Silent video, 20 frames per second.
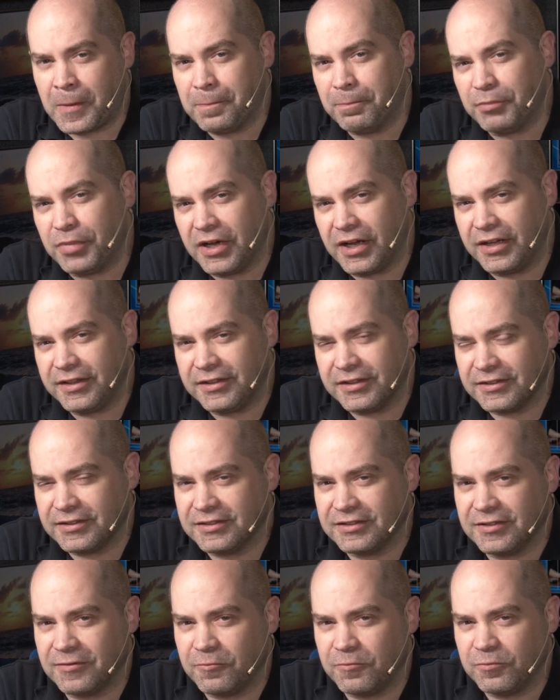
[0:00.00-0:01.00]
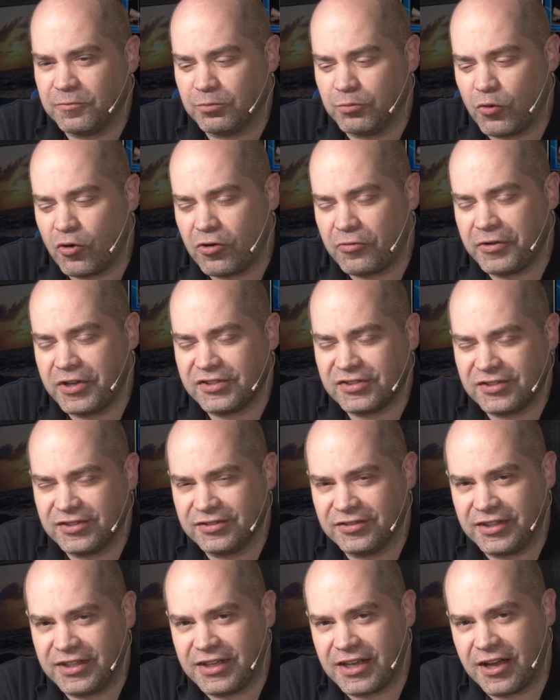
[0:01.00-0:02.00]
But more
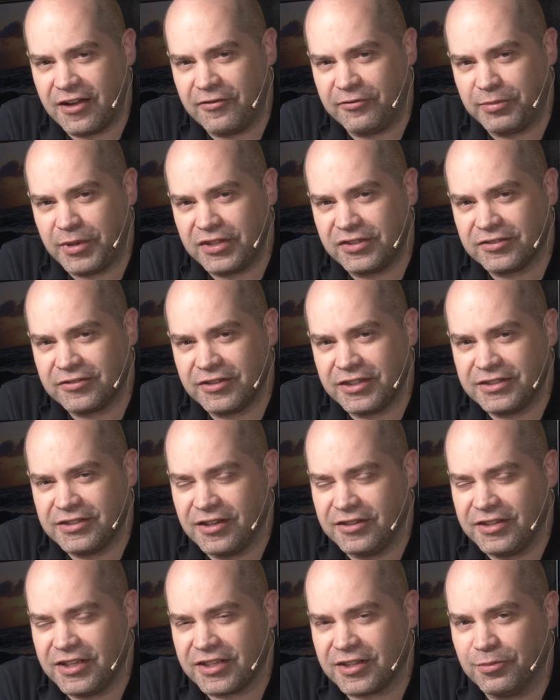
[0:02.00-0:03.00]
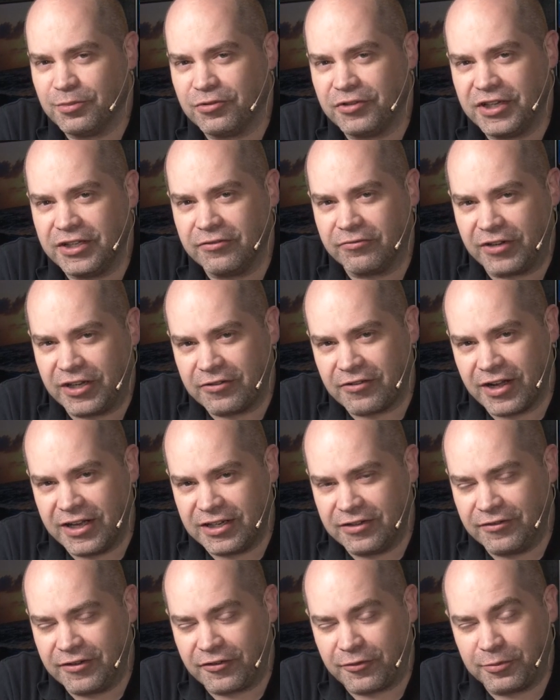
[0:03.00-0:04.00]
recently, I've basically done a complete rewrite
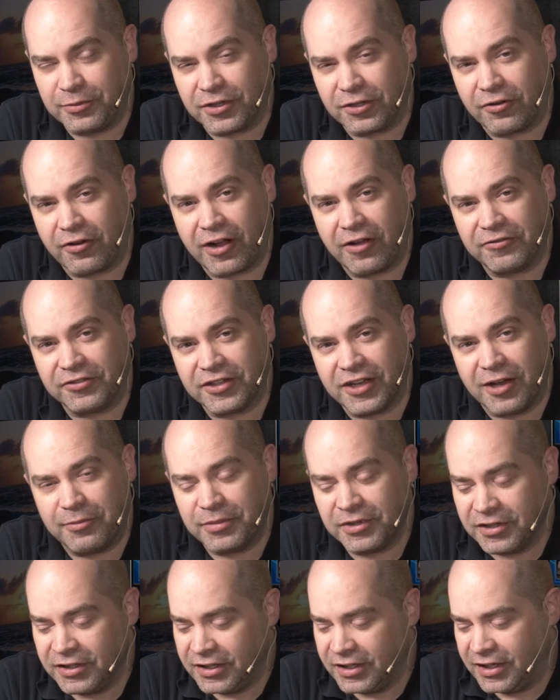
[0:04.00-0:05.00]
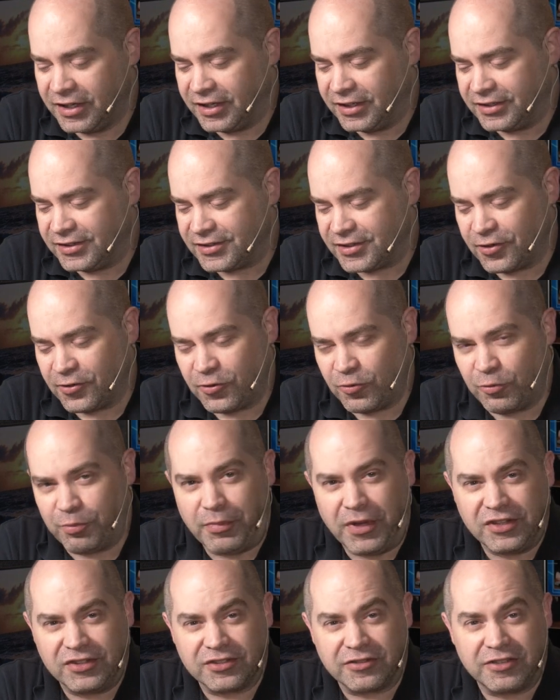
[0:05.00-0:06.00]
of it from the ground up. So
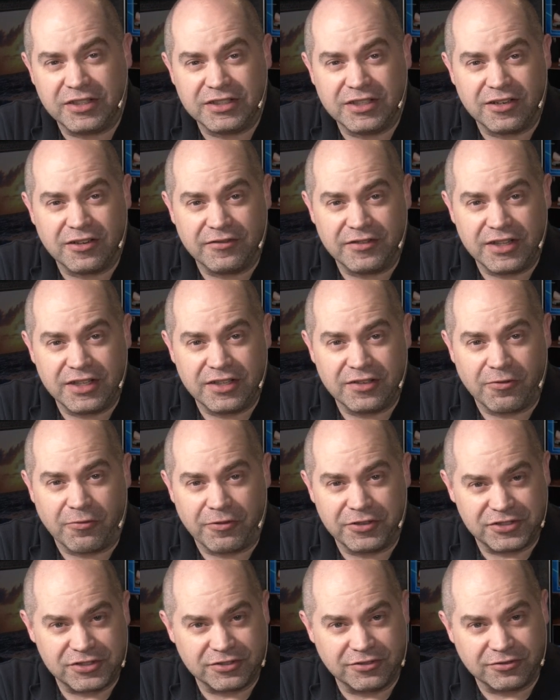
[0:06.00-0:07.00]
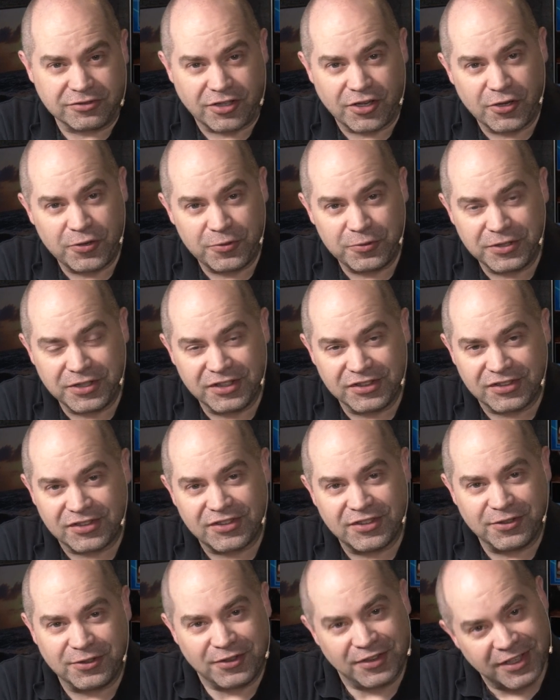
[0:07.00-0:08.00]
basically none of the original code is
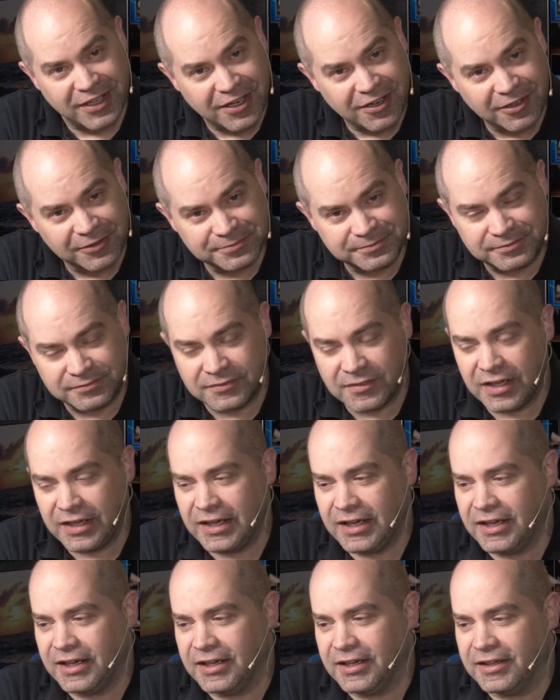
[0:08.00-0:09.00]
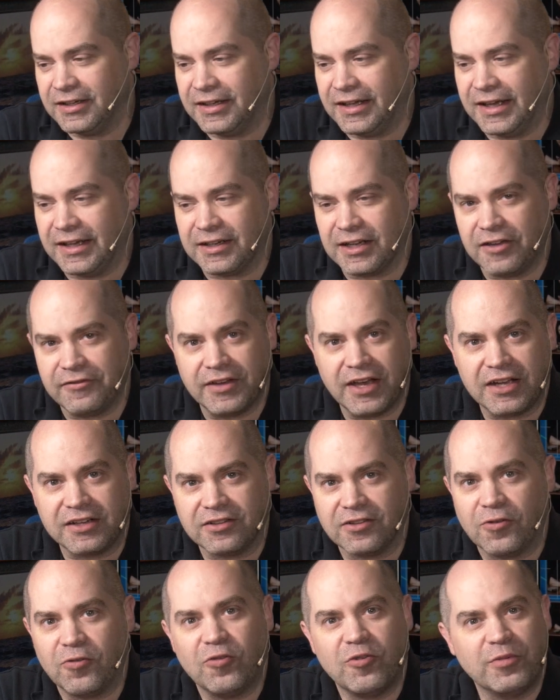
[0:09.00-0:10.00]
still there. And I've
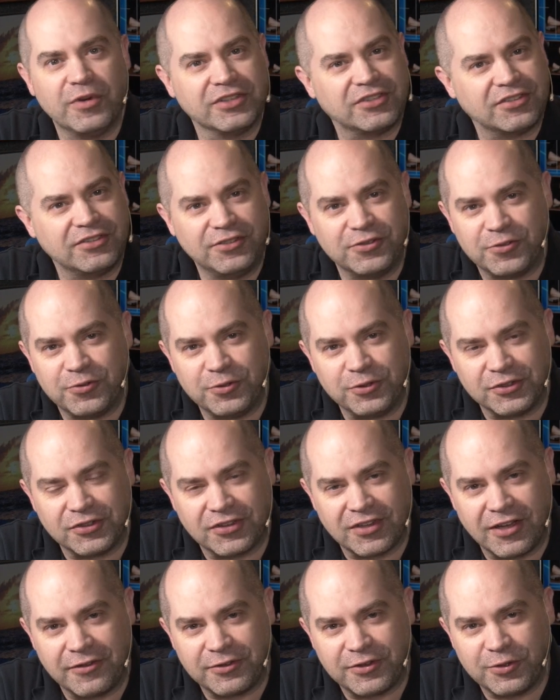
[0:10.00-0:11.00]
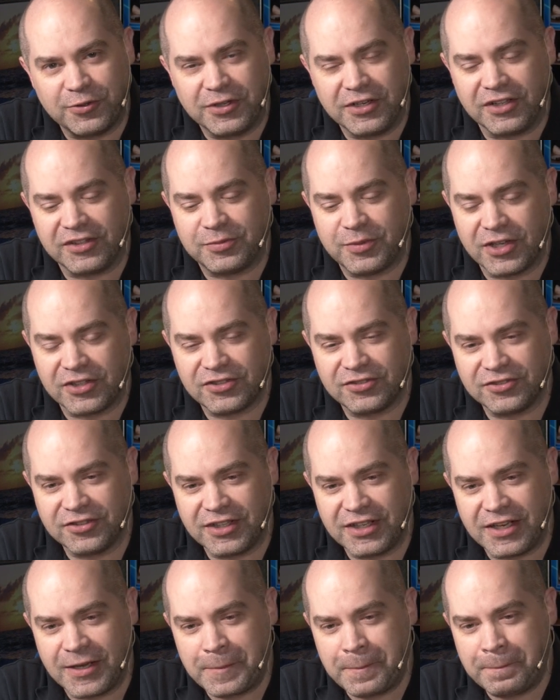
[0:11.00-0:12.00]
added a whole bunch of new cool stuff to it,
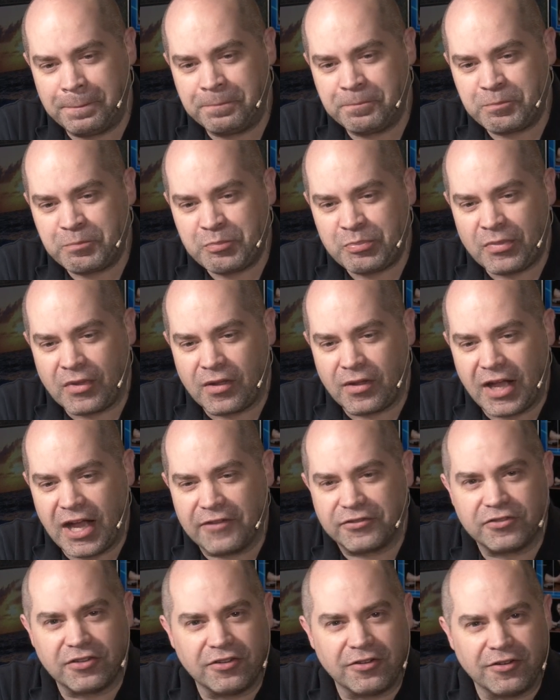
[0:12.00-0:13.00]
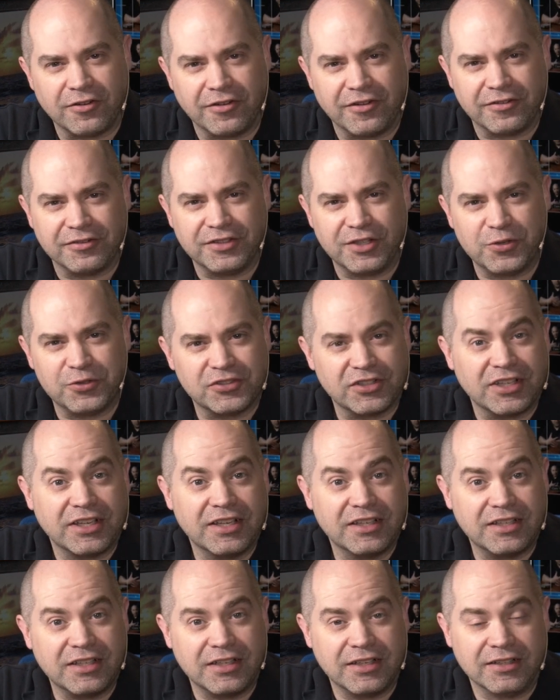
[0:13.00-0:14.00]
especially after using
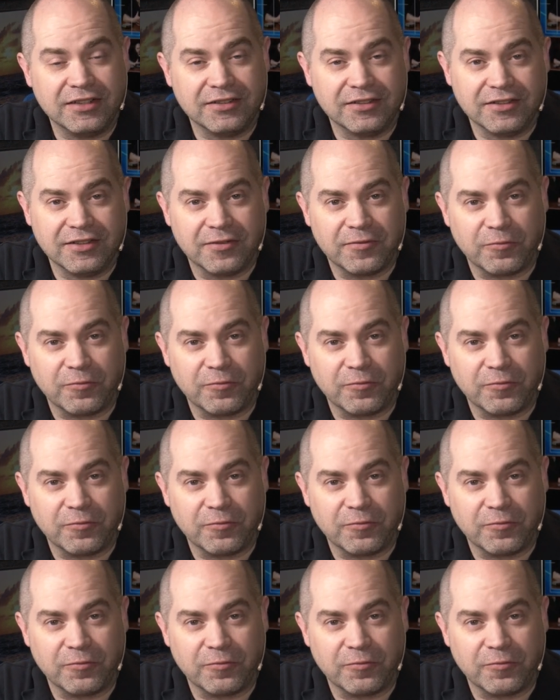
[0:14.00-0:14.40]
it in